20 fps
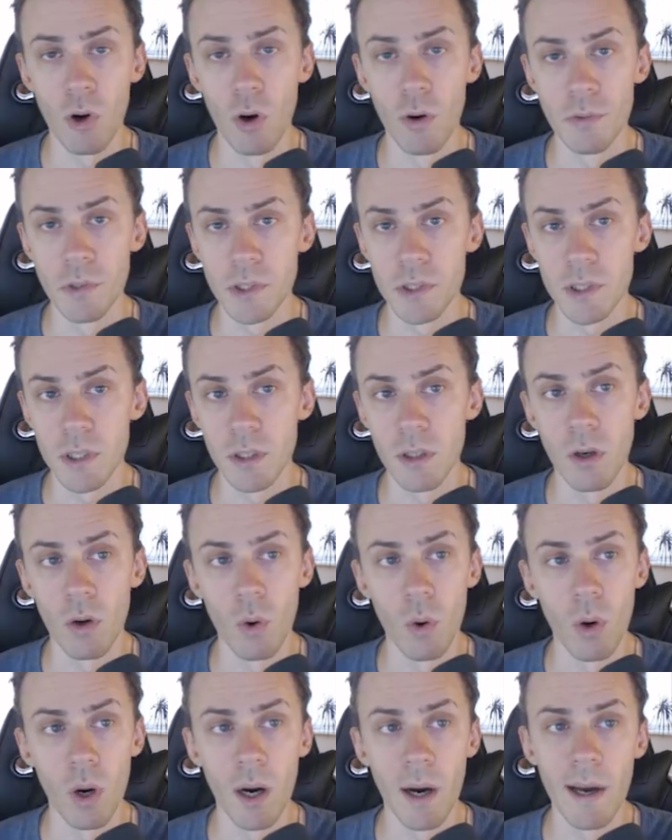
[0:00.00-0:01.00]
officer
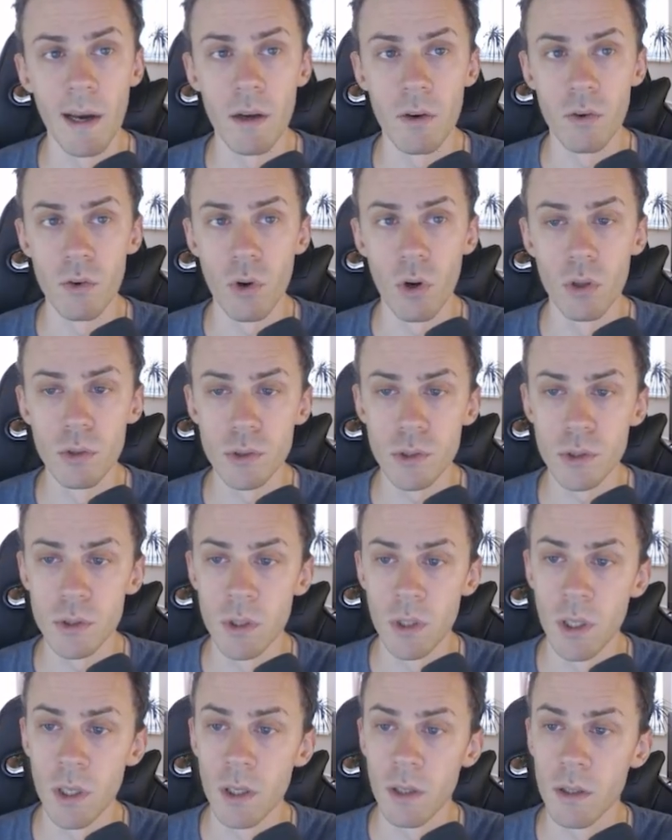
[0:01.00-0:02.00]
or higher roles,
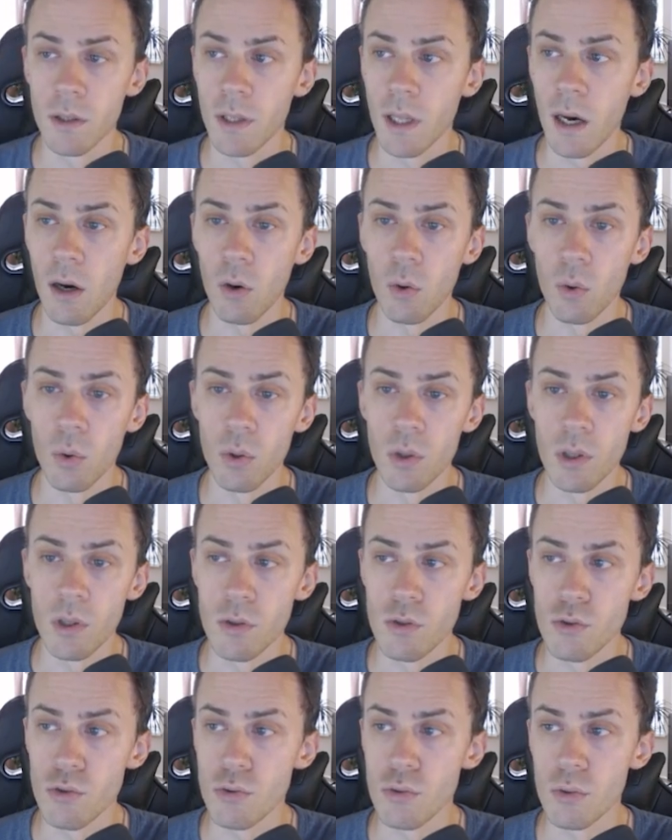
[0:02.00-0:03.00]
now
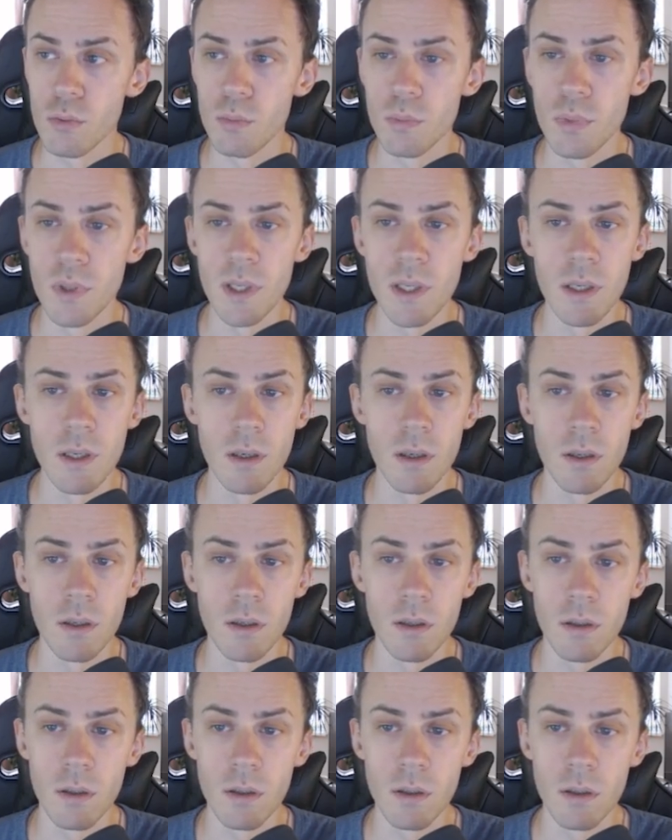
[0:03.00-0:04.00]
it should be
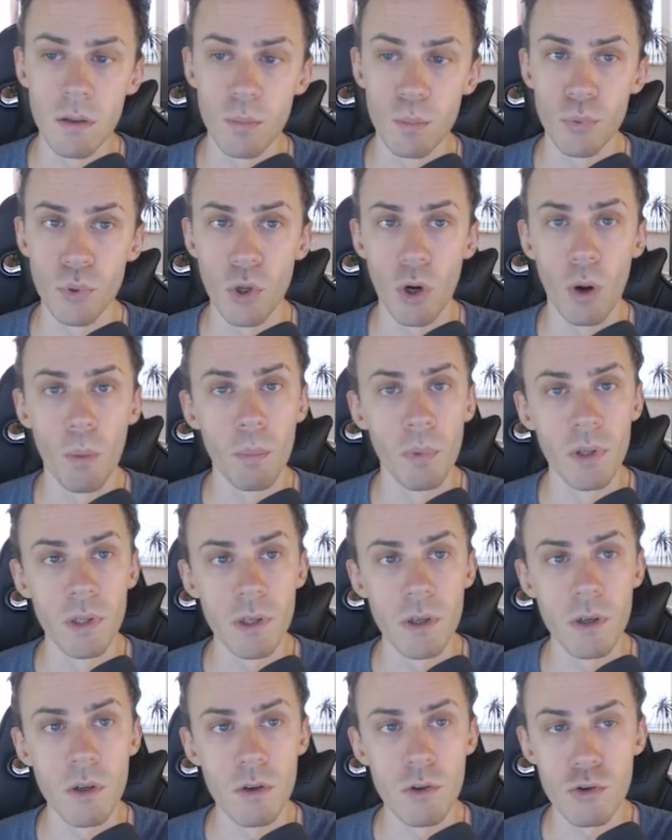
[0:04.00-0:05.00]

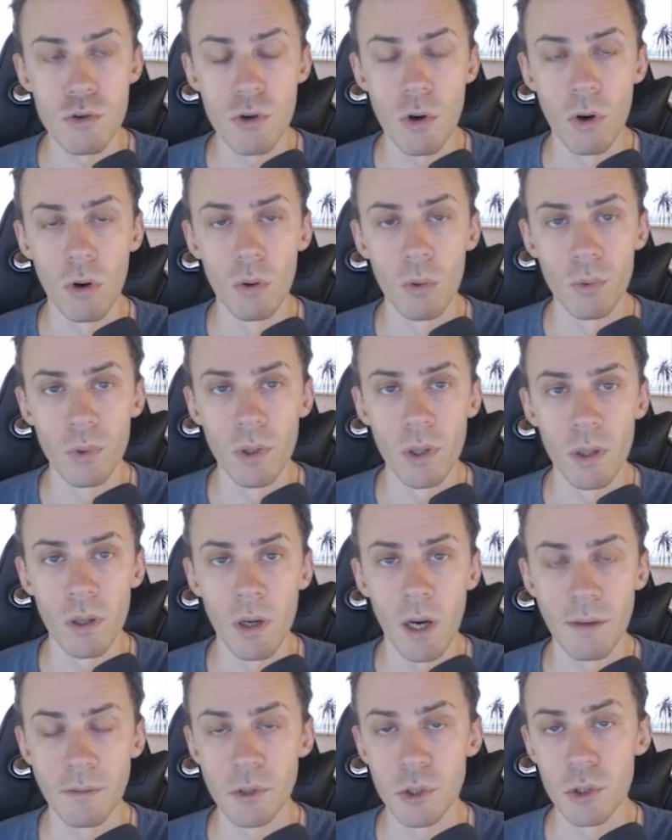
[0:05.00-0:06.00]
properly shown
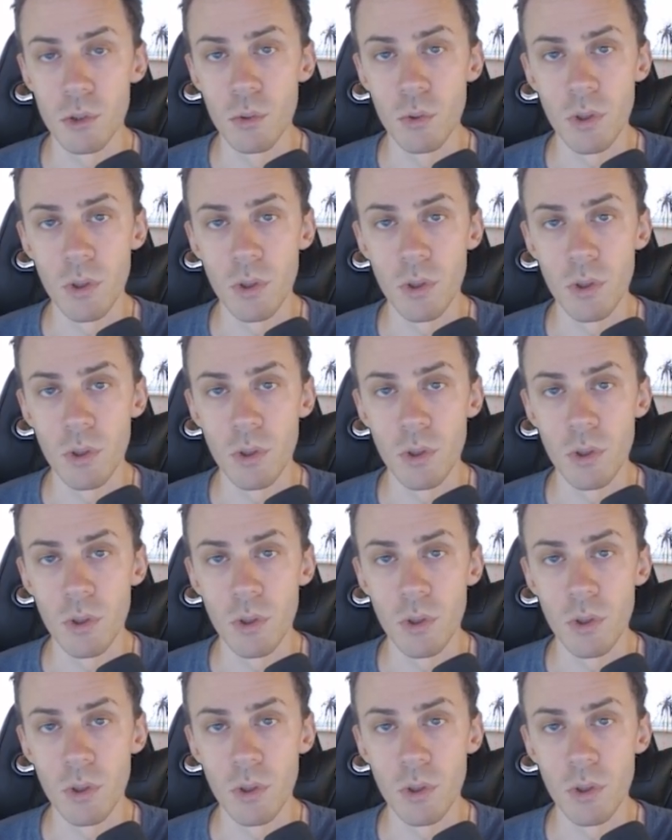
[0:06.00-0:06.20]
after you